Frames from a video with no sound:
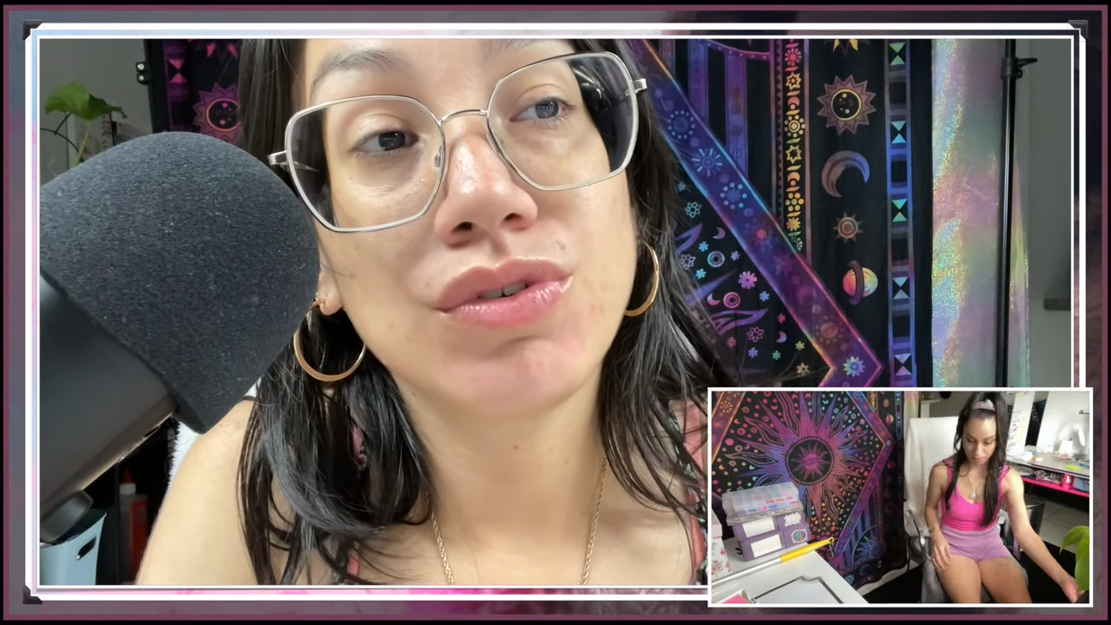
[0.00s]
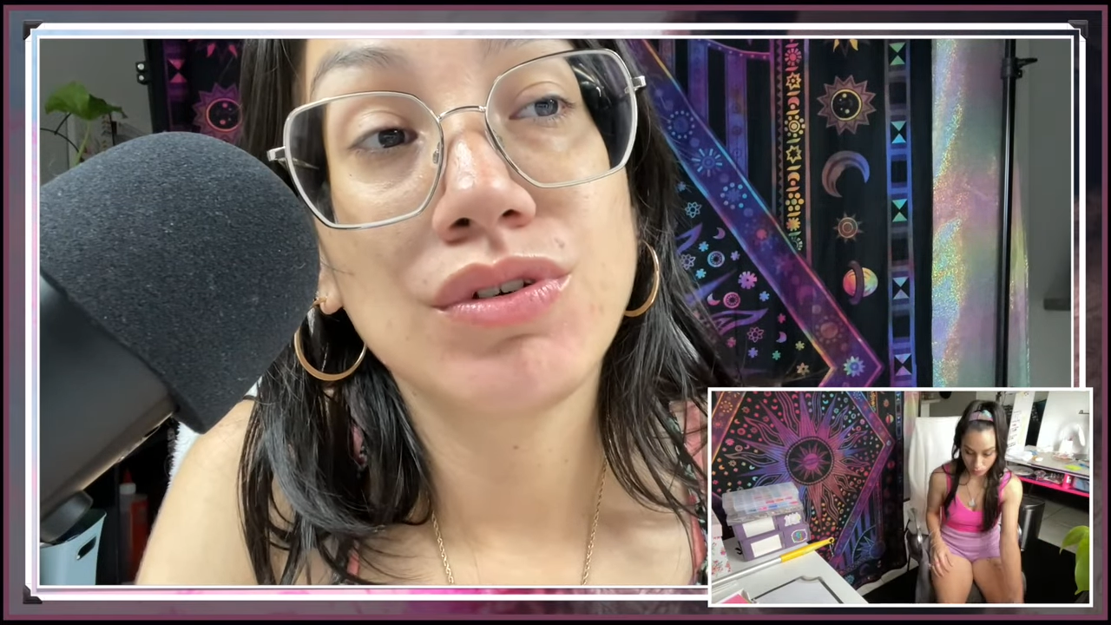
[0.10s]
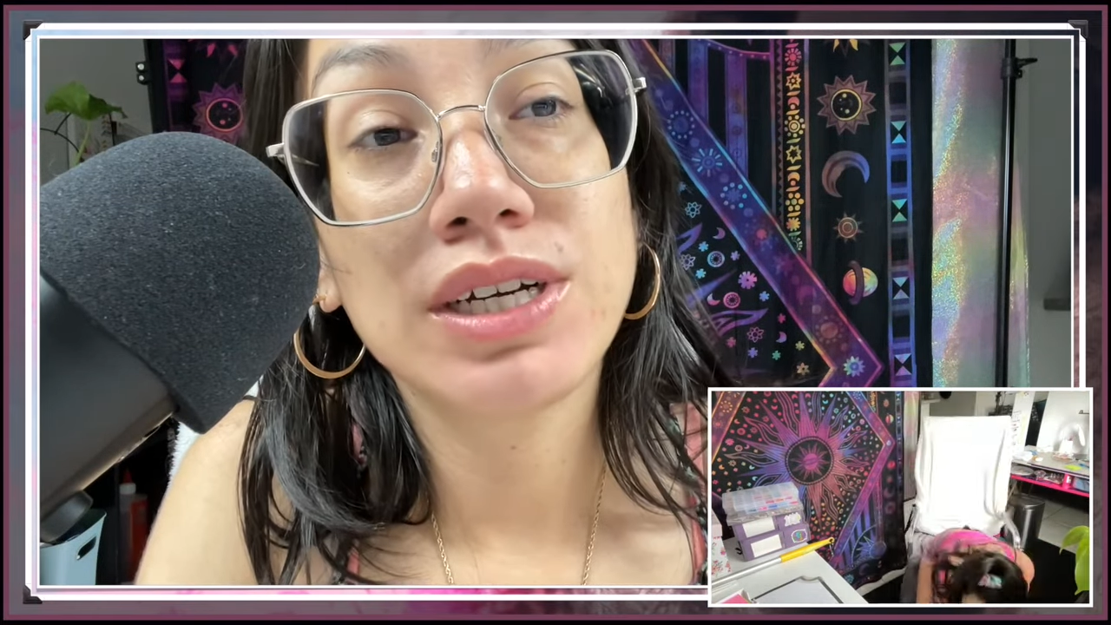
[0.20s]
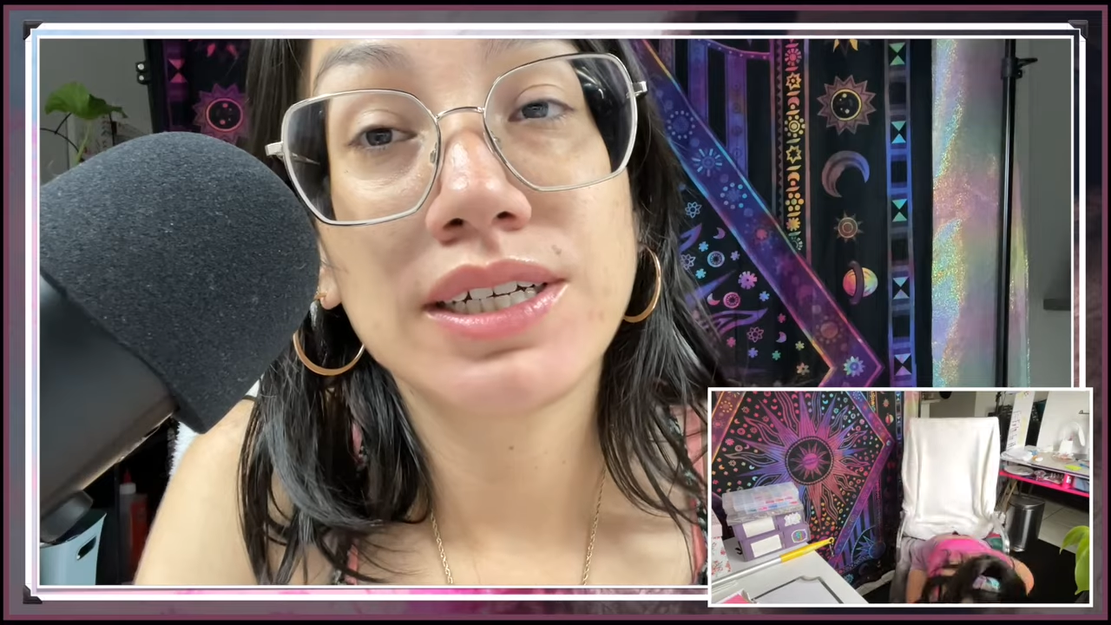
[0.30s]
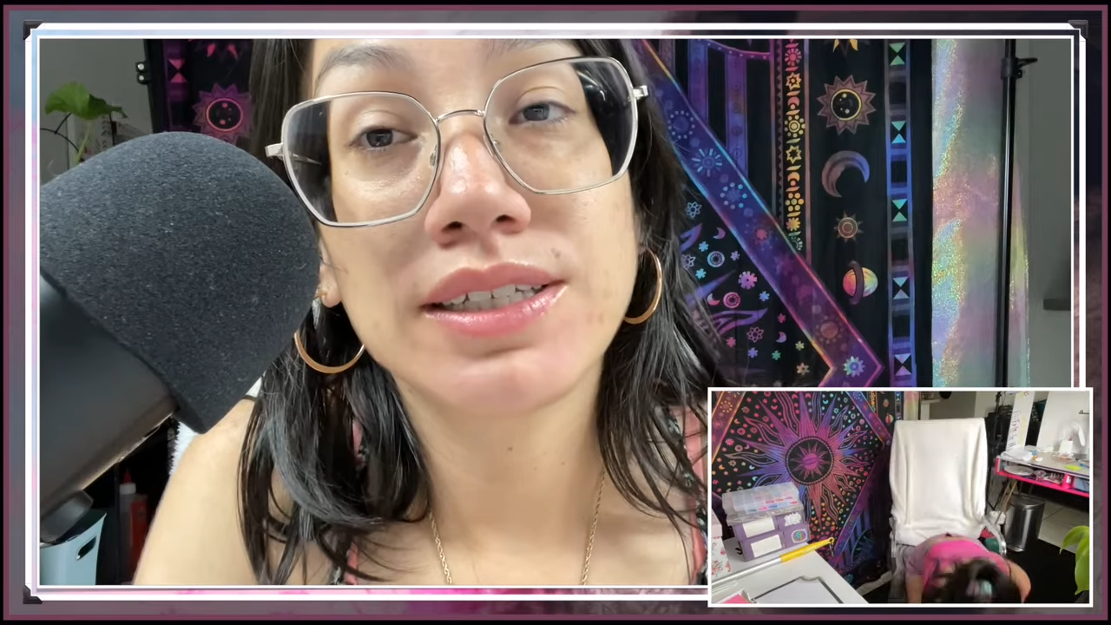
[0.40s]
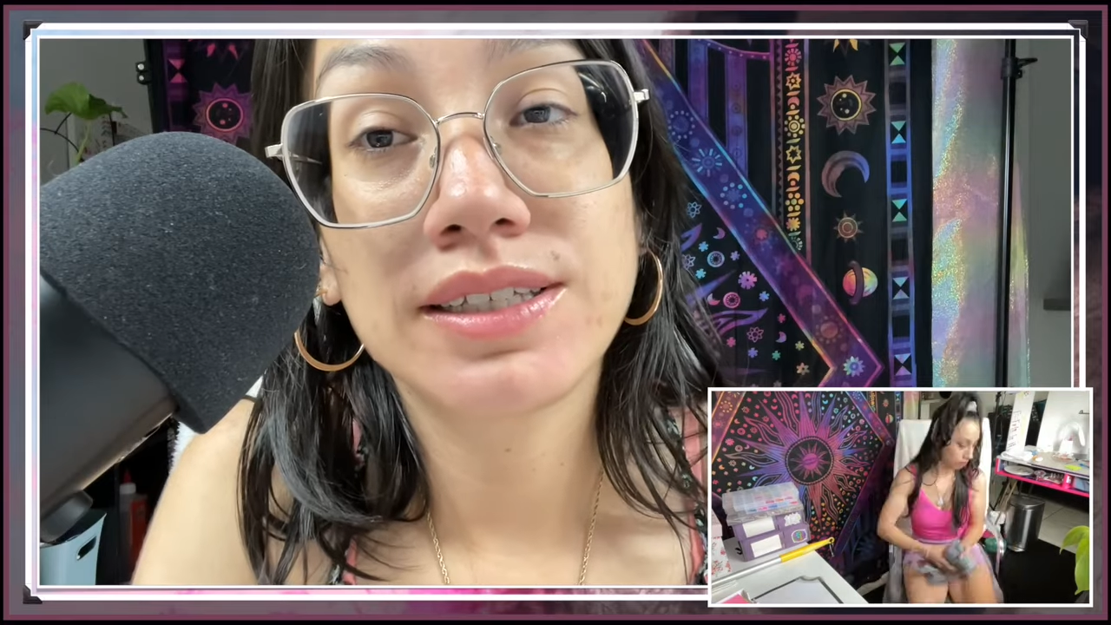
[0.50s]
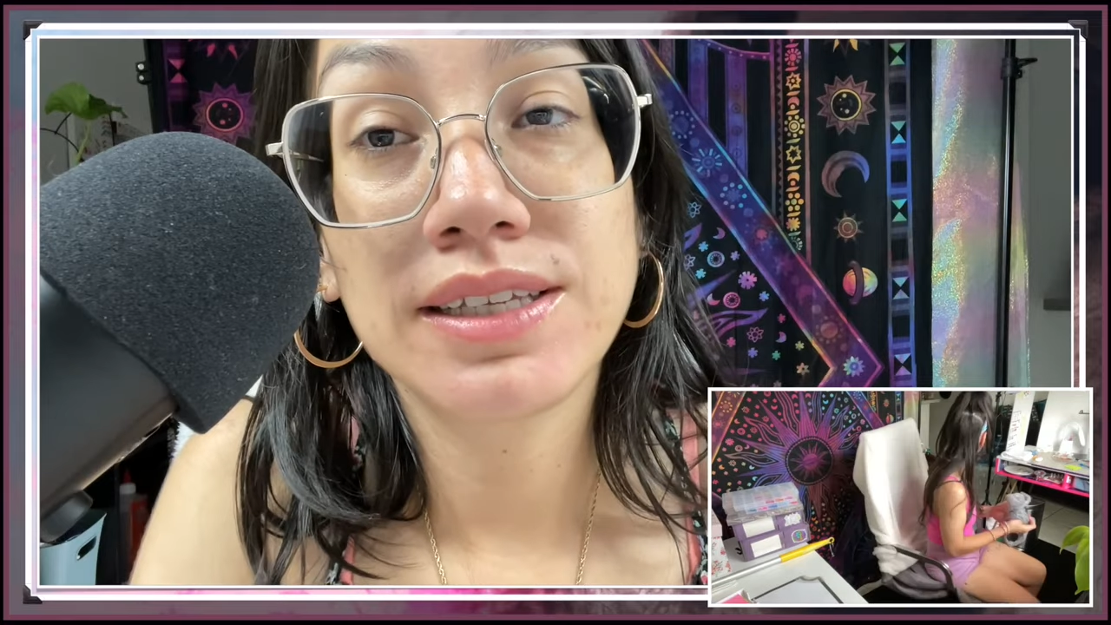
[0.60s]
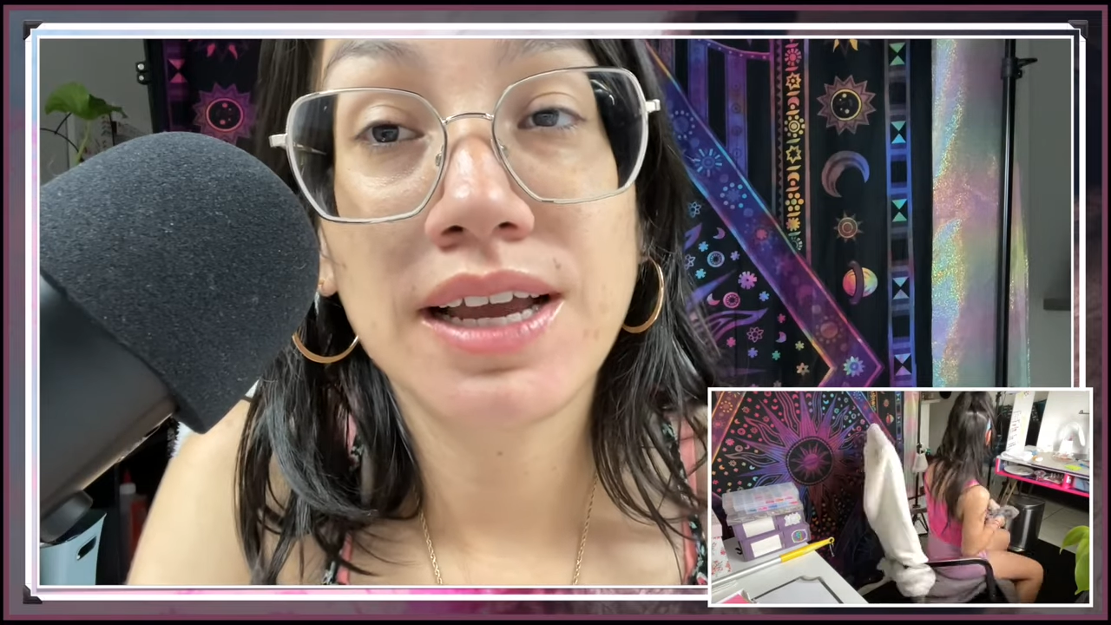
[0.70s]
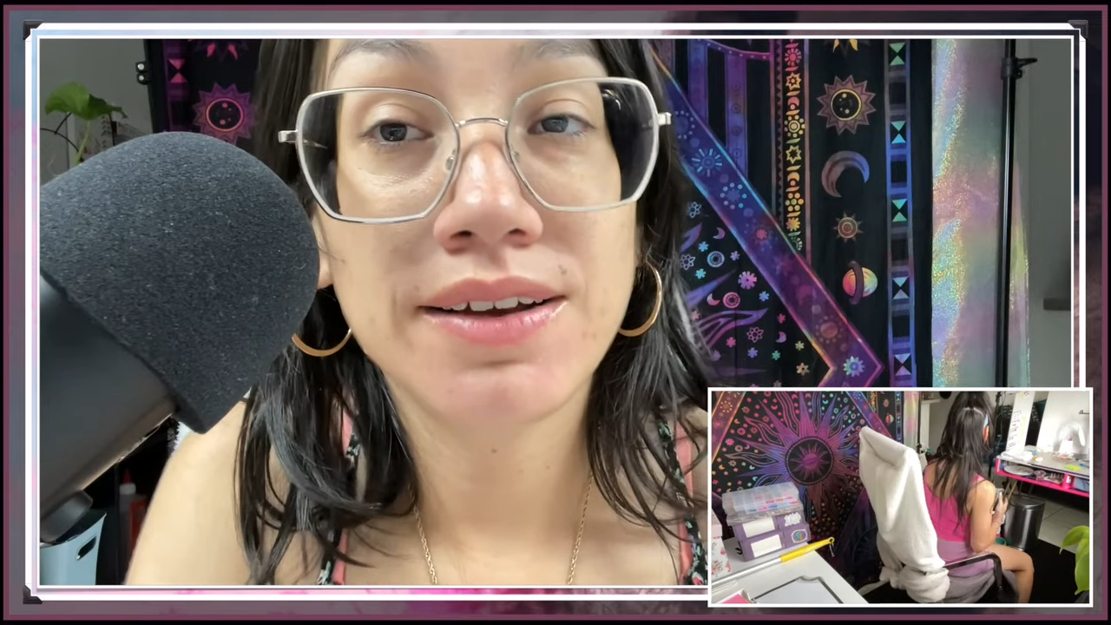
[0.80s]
you guys